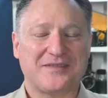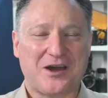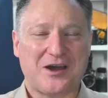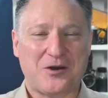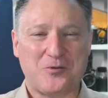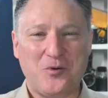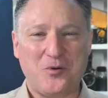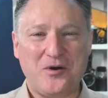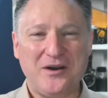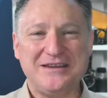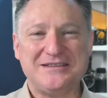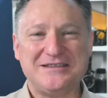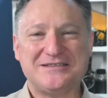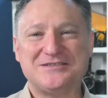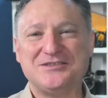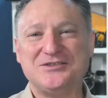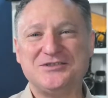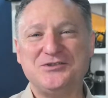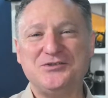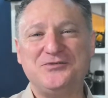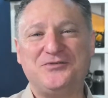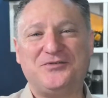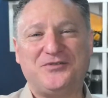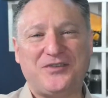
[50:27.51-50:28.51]
I wanted
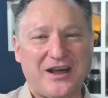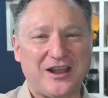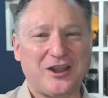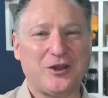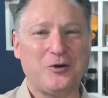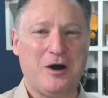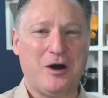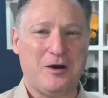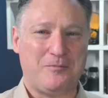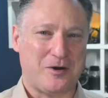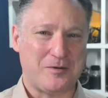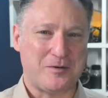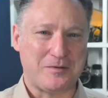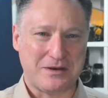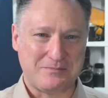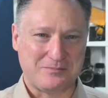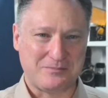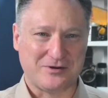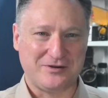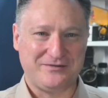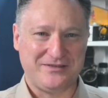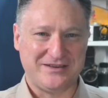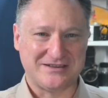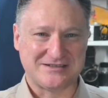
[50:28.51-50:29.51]
to follow up on my
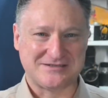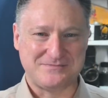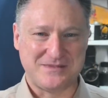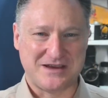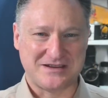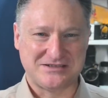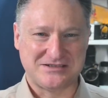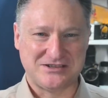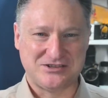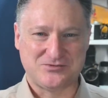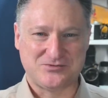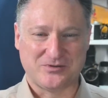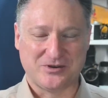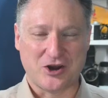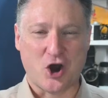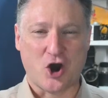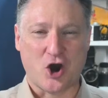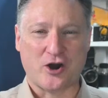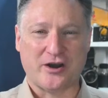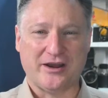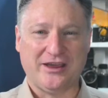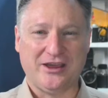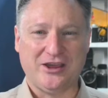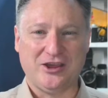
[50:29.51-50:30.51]
previous message
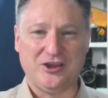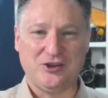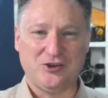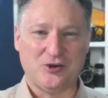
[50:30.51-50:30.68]
regarding